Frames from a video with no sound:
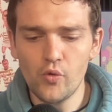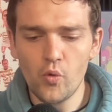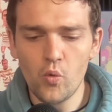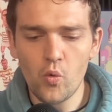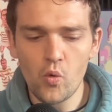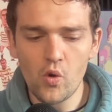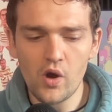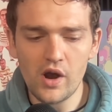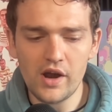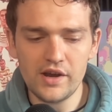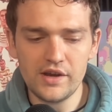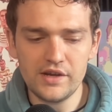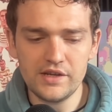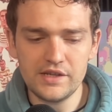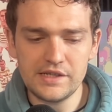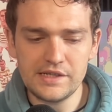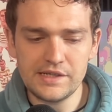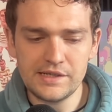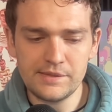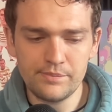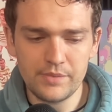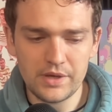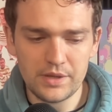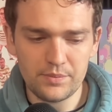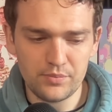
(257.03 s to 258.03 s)

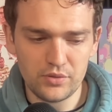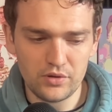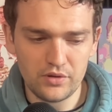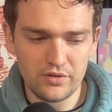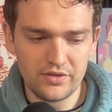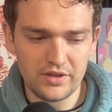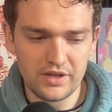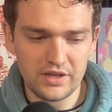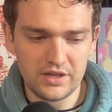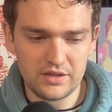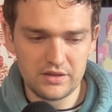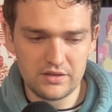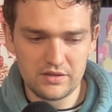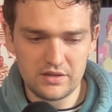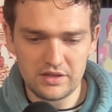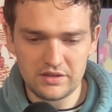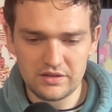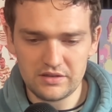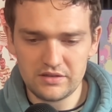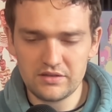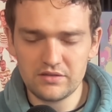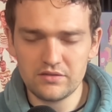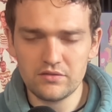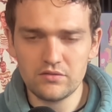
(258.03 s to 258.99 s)
why people think that,